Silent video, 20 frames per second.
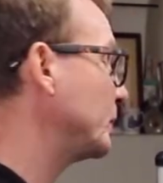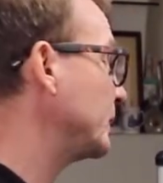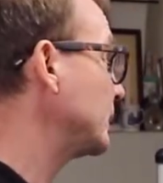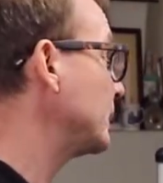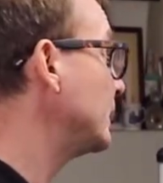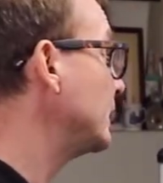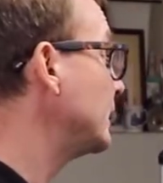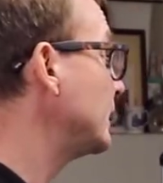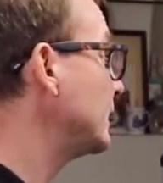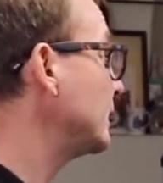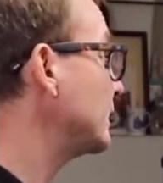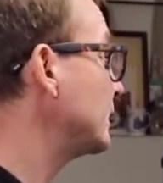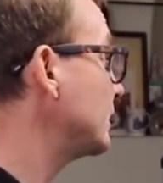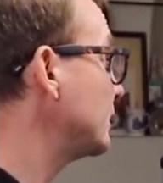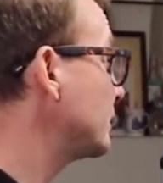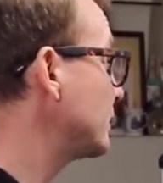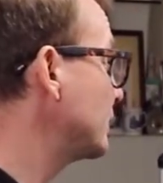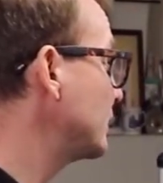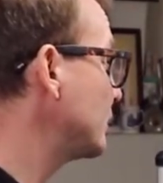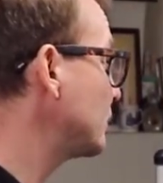but it
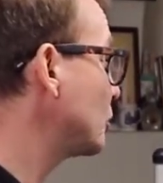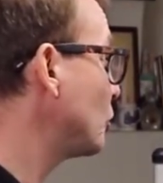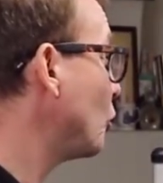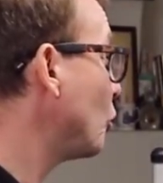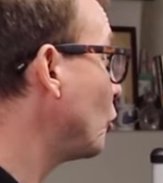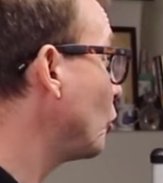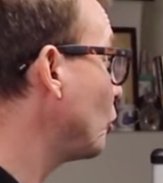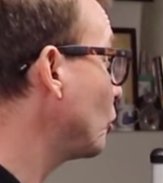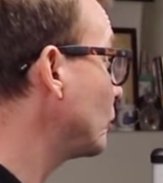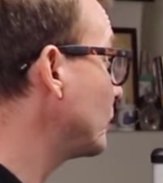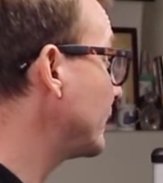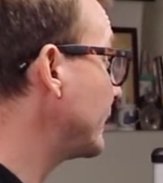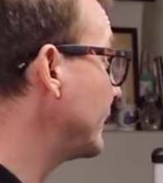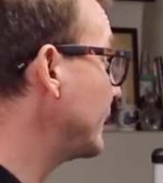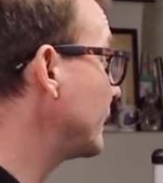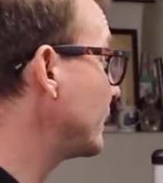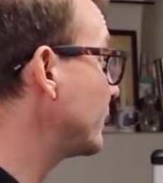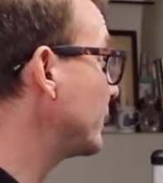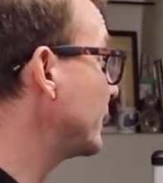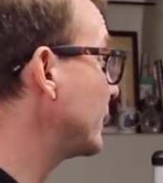is this whole
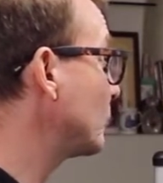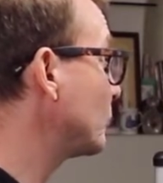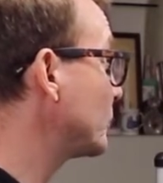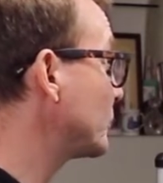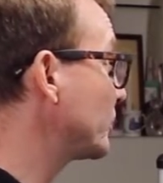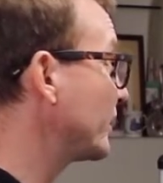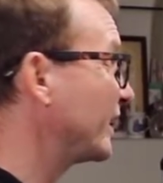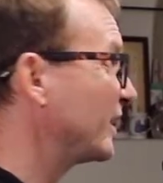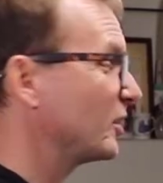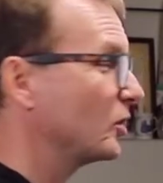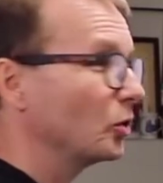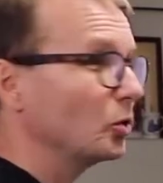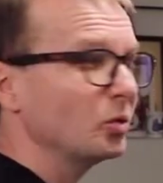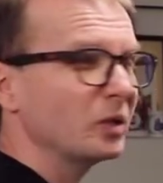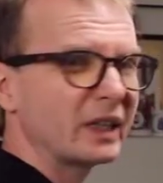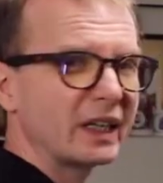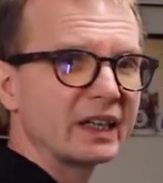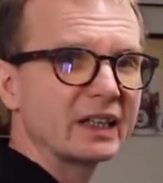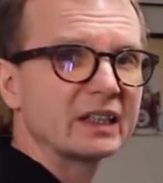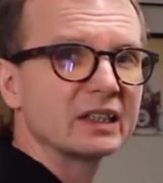area which has no
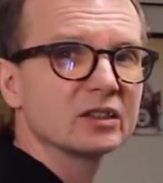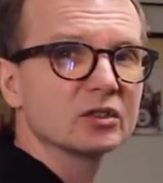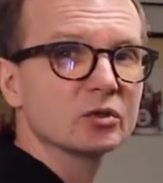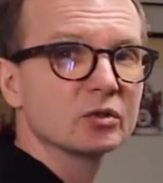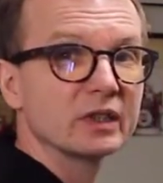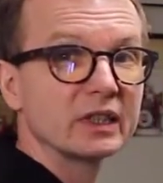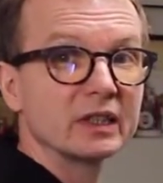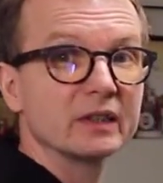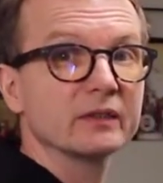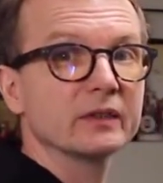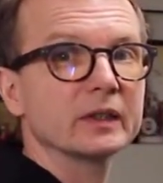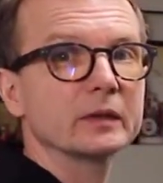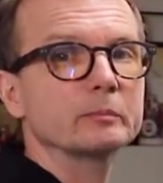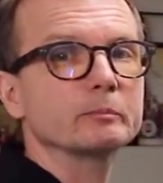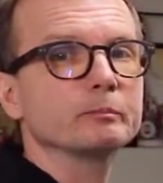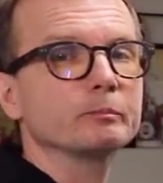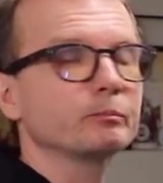lines or anything.